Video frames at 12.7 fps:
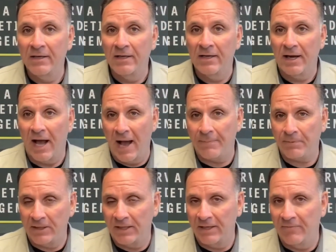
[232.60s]

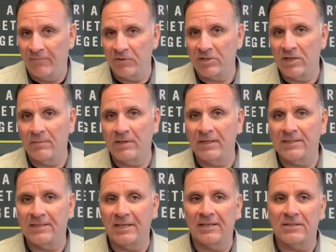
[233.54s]
opting in for some of these
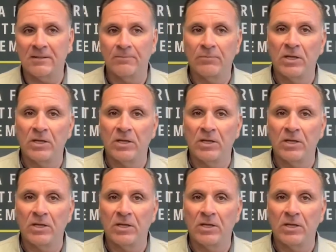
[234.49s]
things.